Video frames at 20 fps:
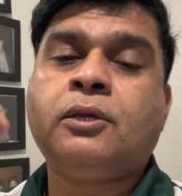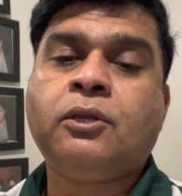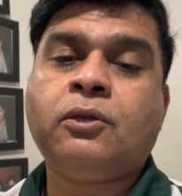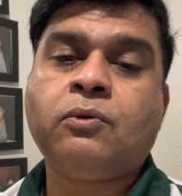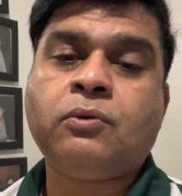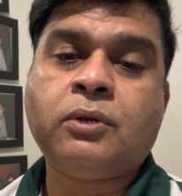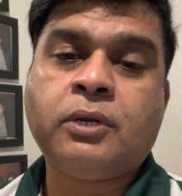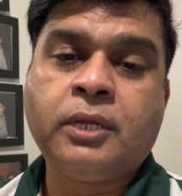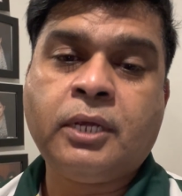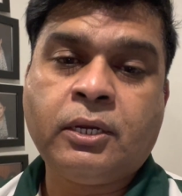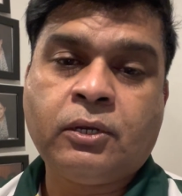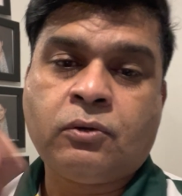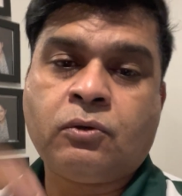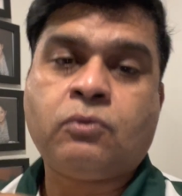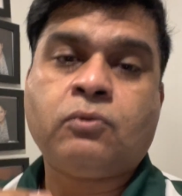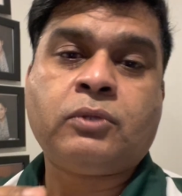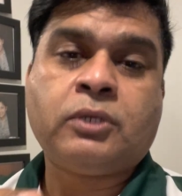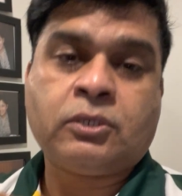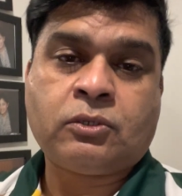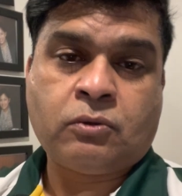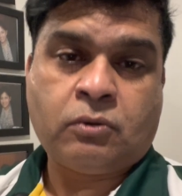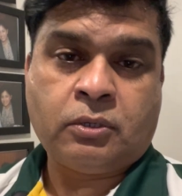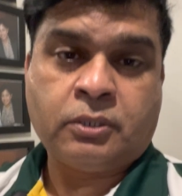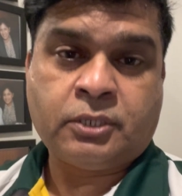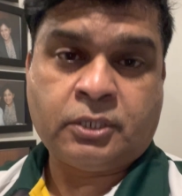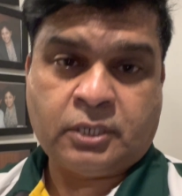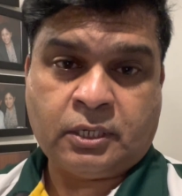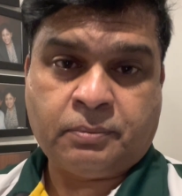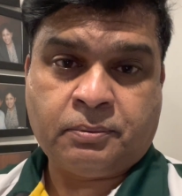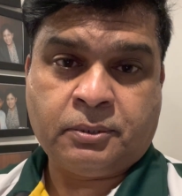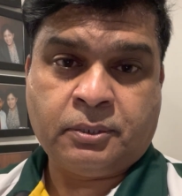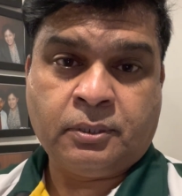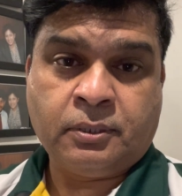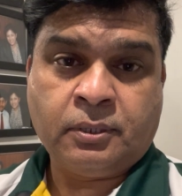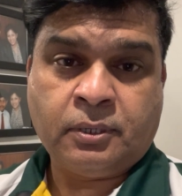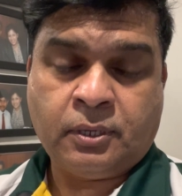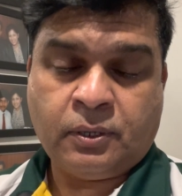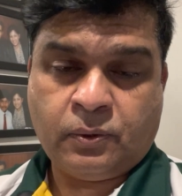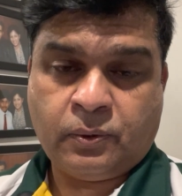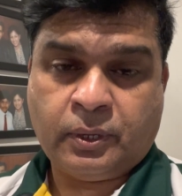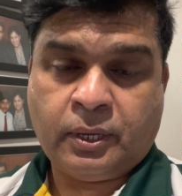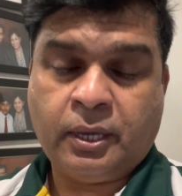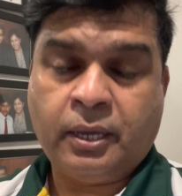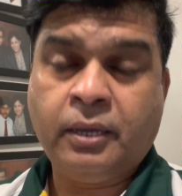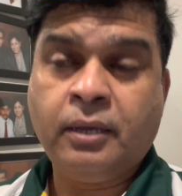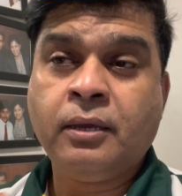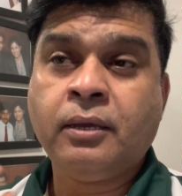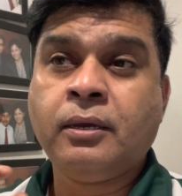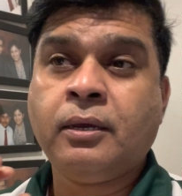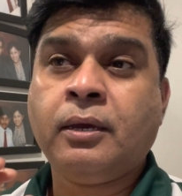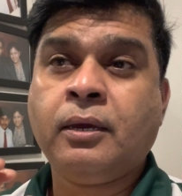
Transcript: you need to do these all steps, okay?